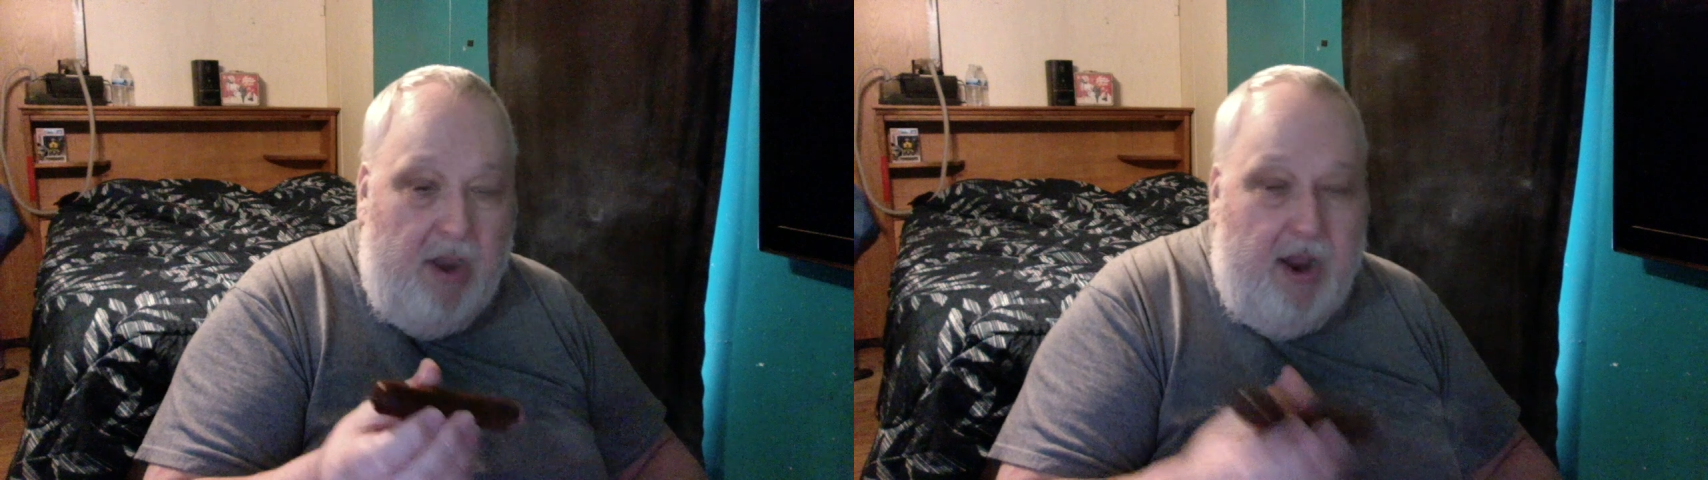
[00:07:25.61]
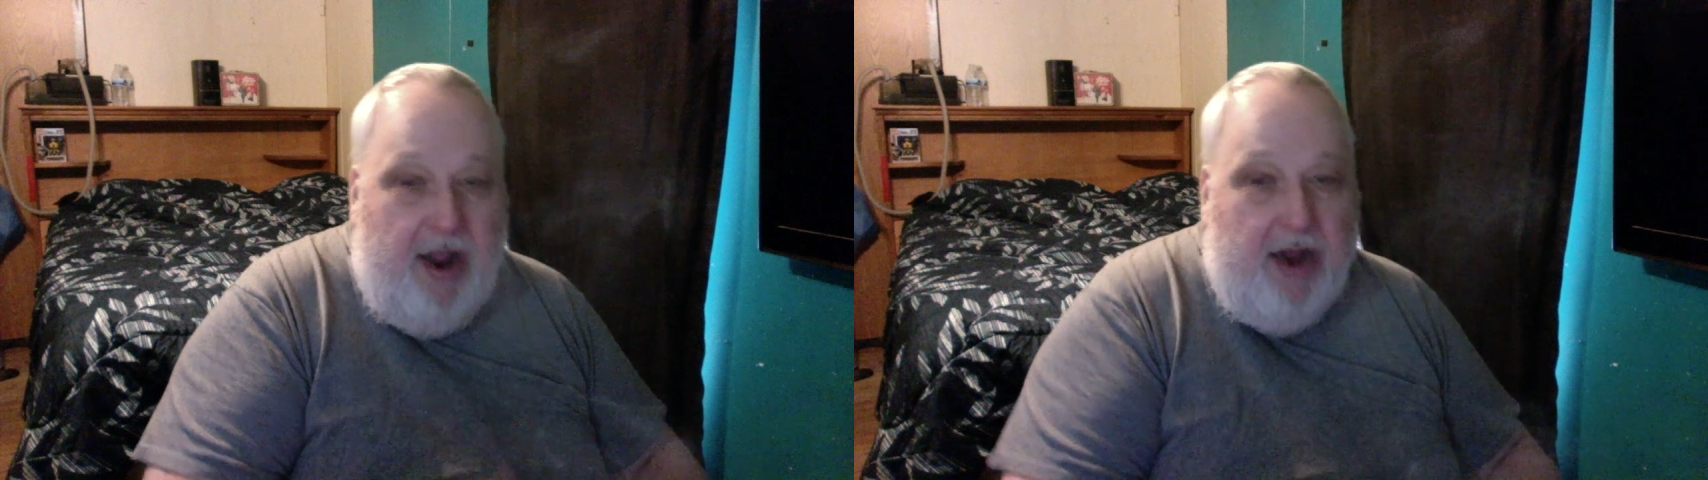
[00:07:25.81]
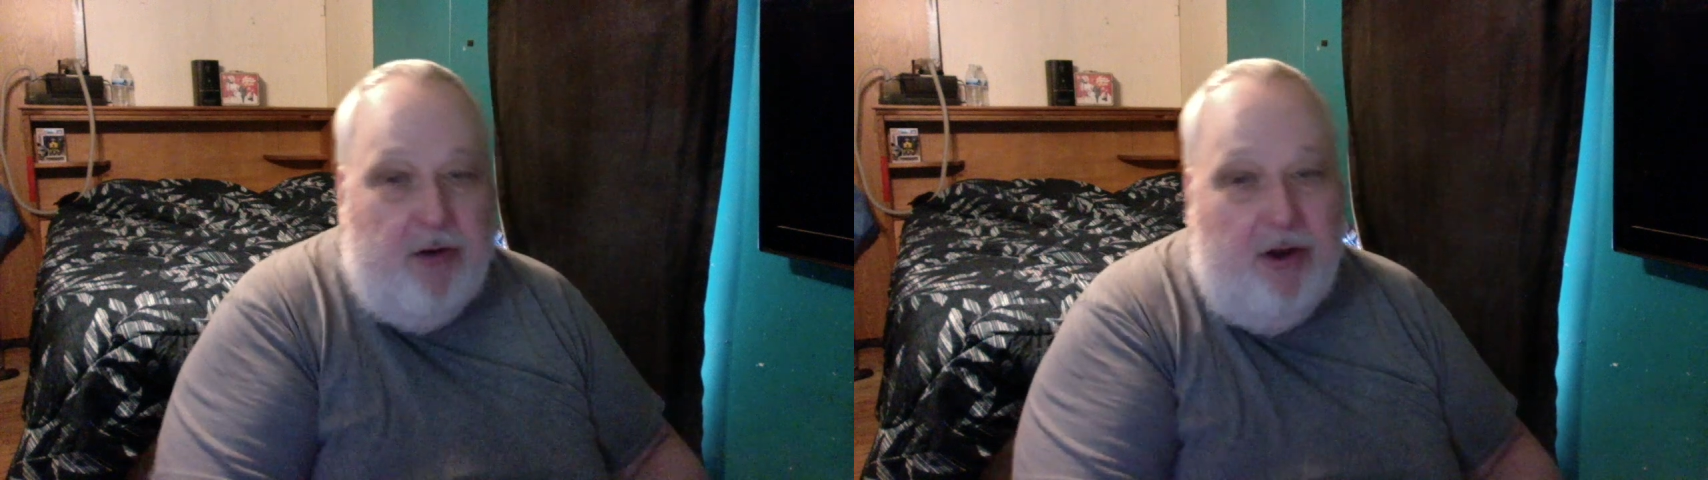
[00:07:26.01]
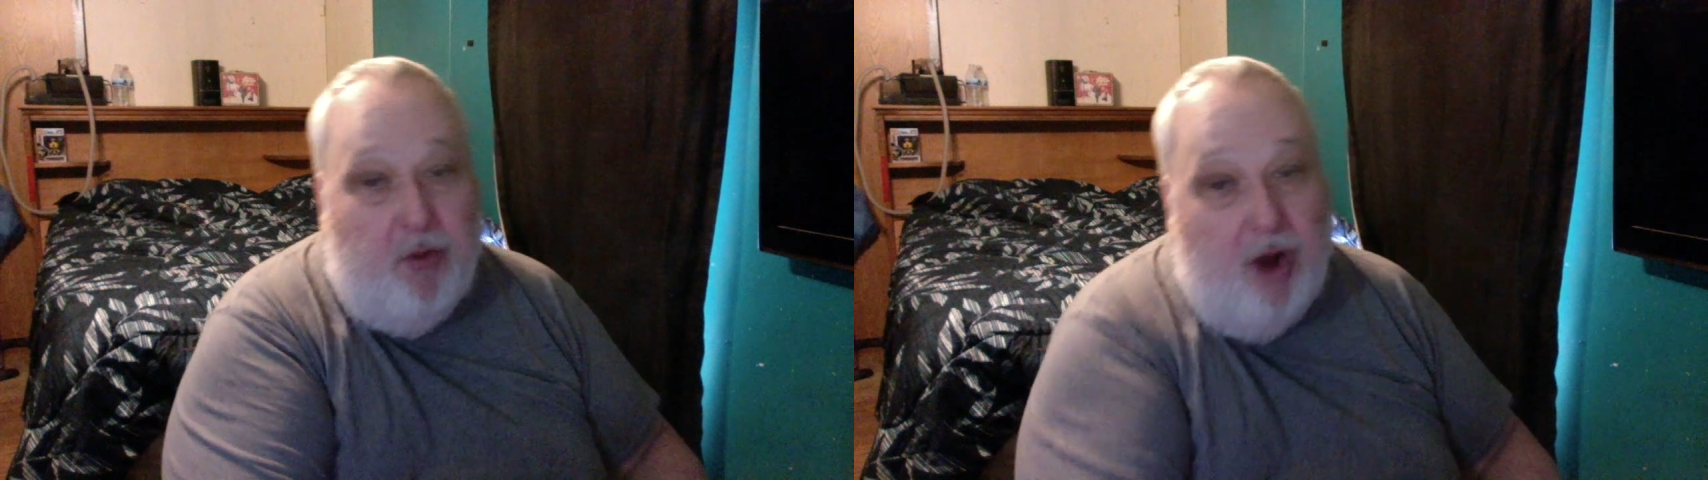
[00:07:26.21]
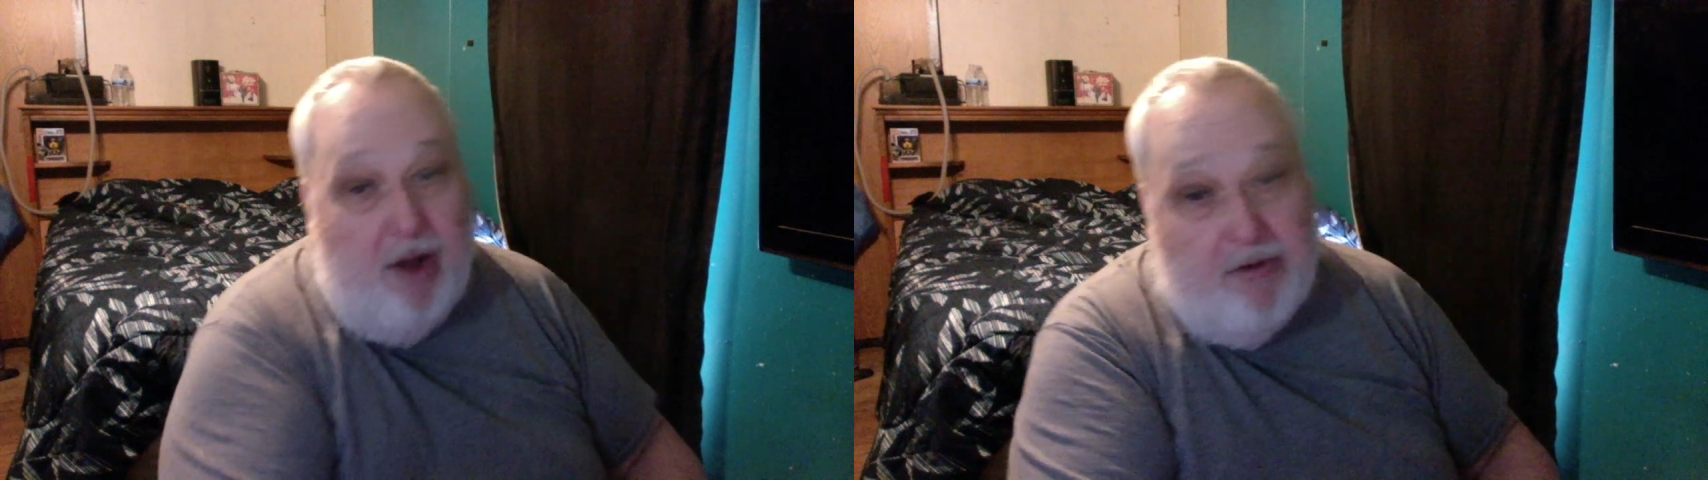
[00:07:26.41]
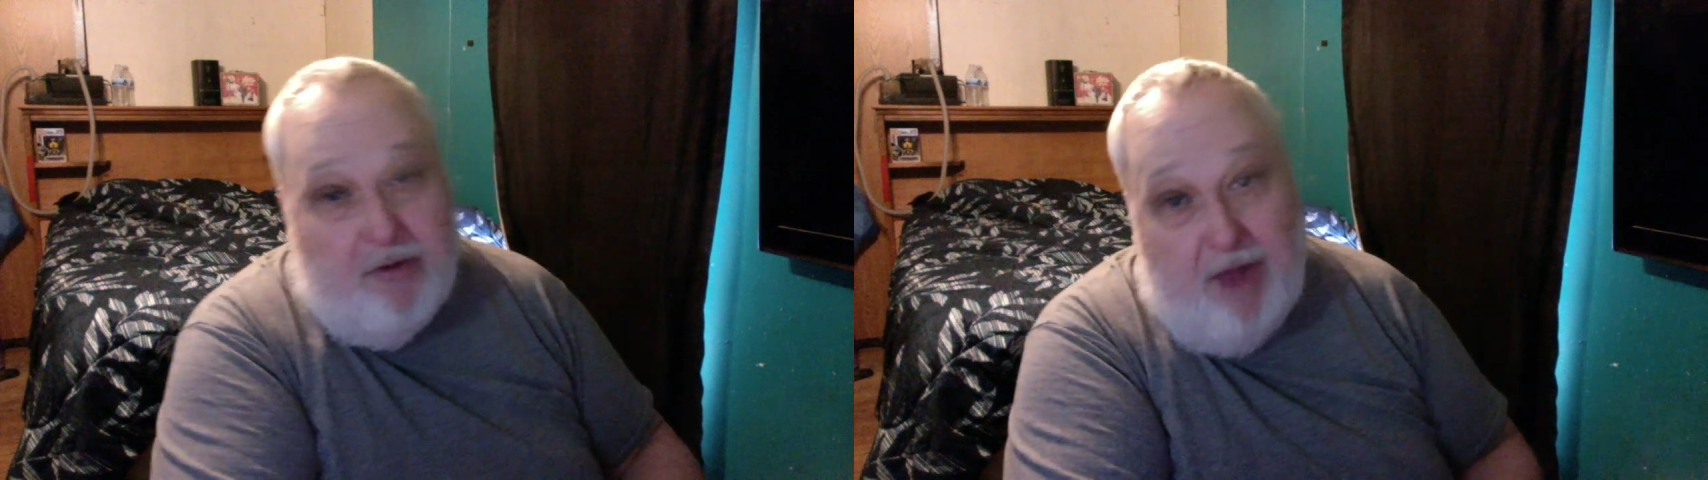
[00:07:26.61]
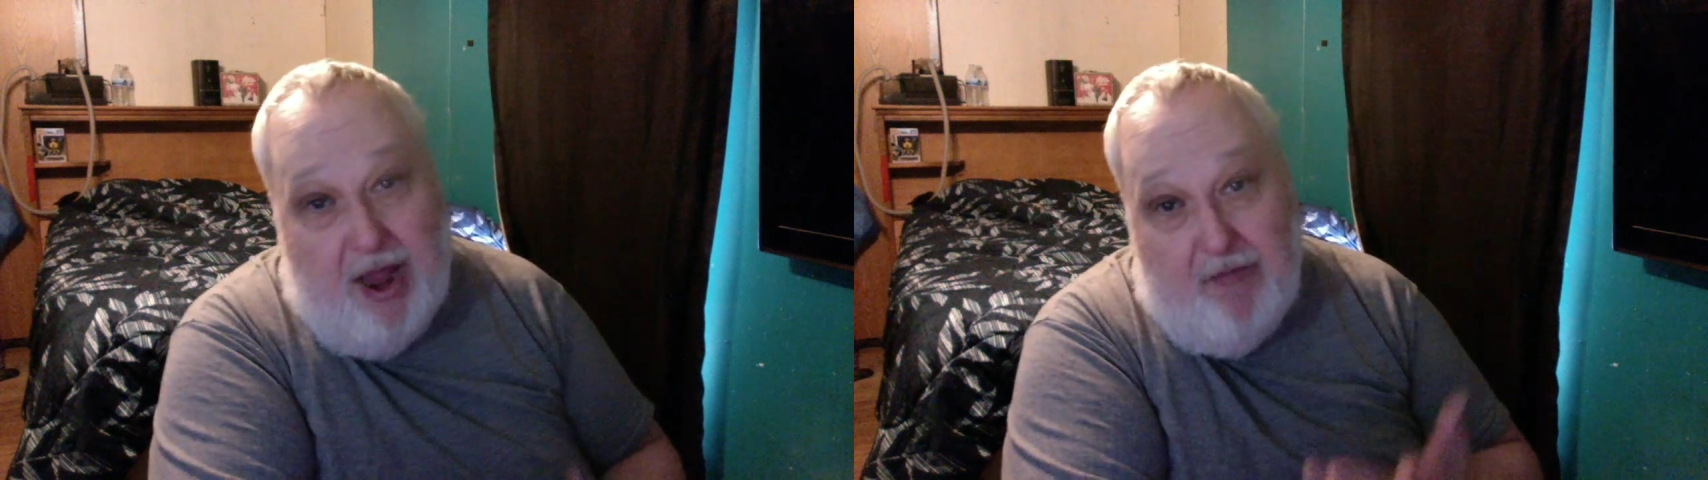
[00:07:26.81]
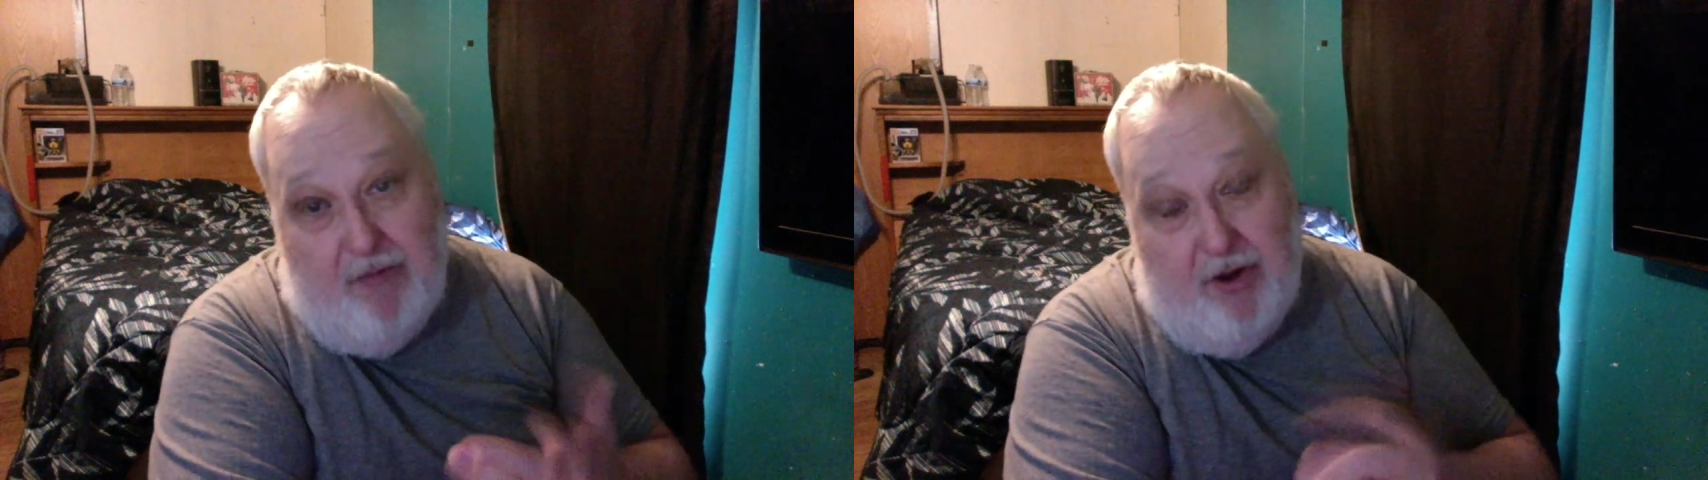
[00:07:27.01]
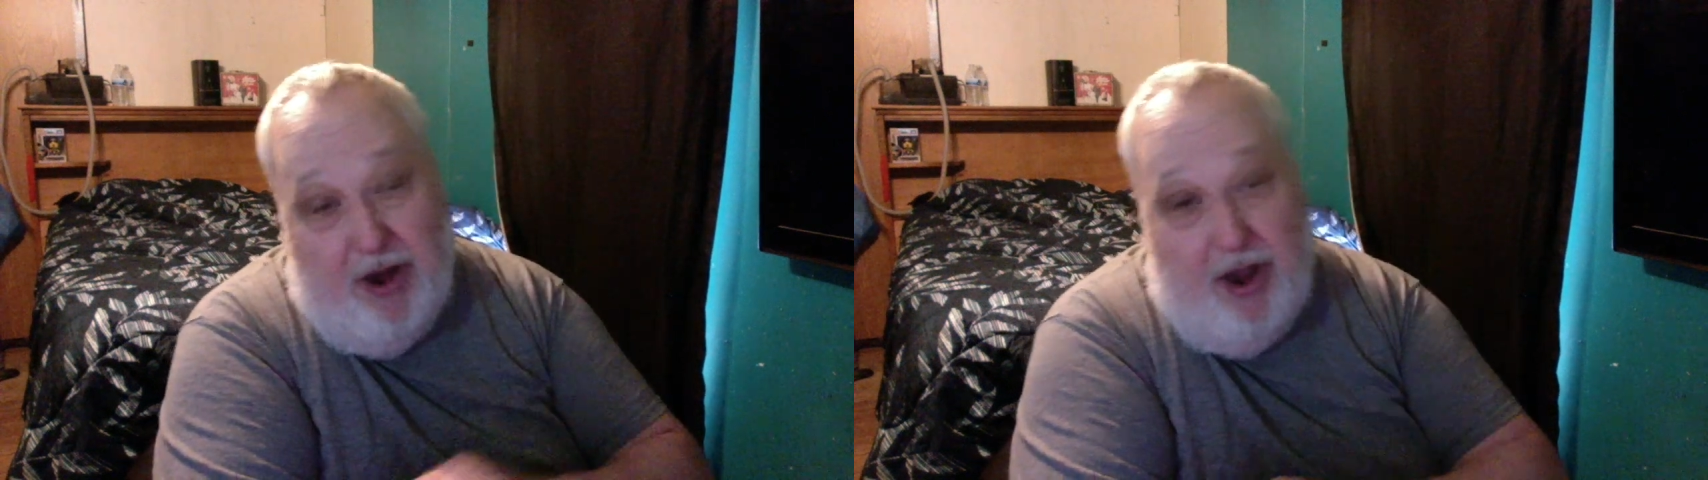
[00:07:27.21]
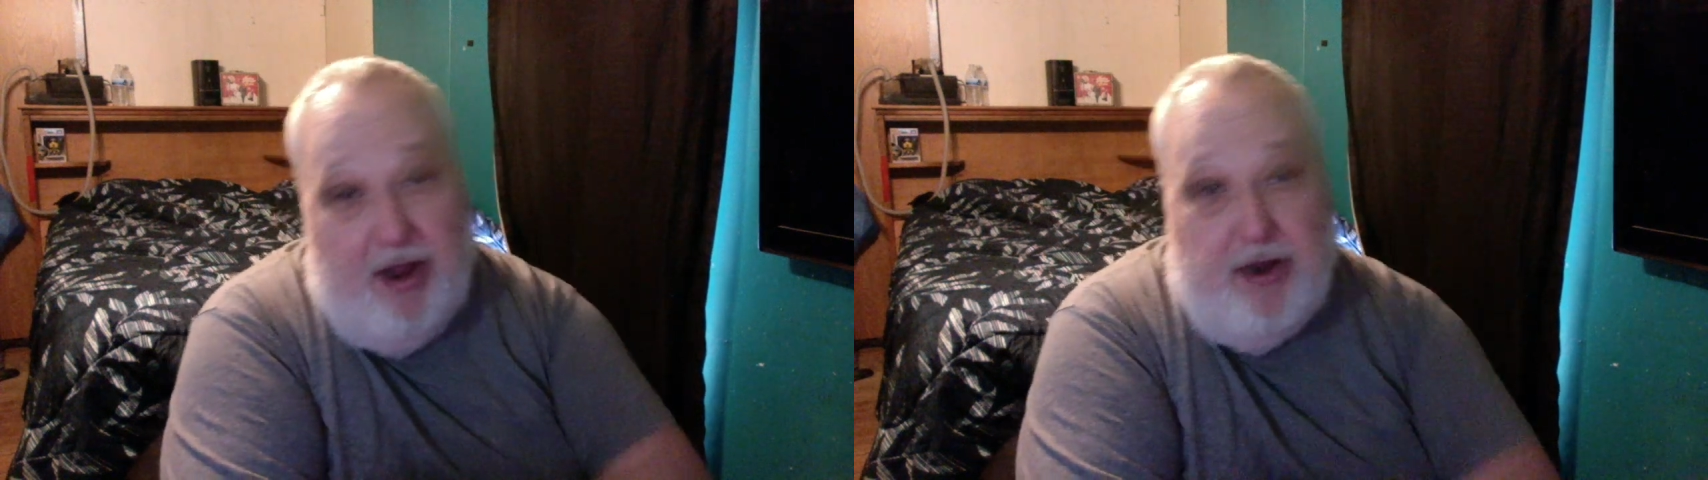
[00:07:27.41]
That's one of the problems of having uh,